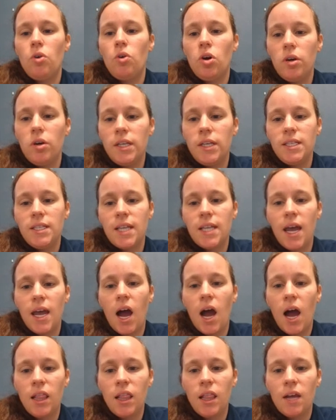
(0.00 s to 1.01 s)
could say,
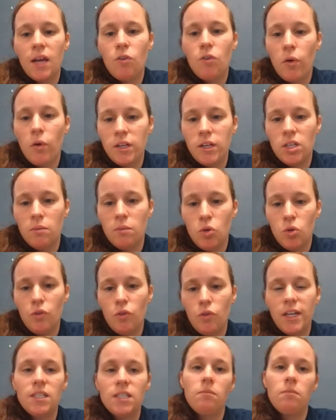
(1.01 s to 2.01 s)
I love going to the
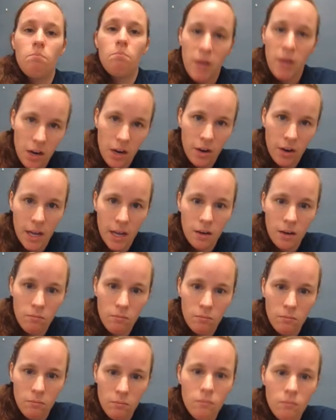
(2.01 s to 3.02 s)
movies,
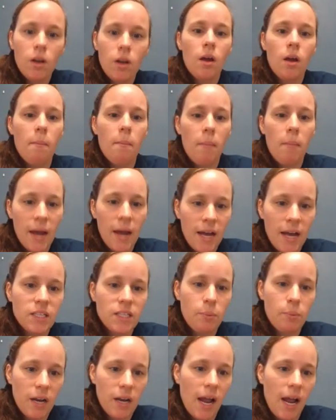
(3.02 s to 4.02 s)
period. My
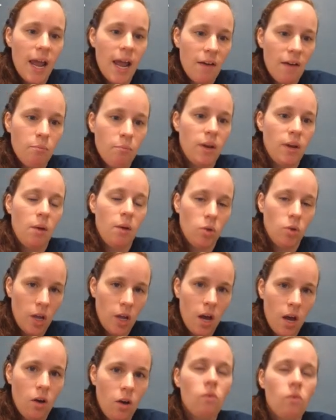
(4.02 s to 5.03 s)
husband and I haven't been able to
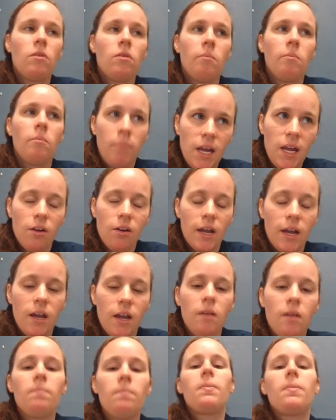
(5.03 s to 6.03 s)
go,
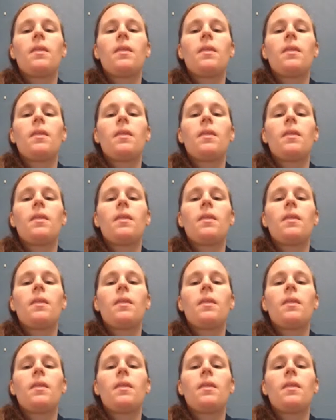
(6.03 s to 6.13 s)
period.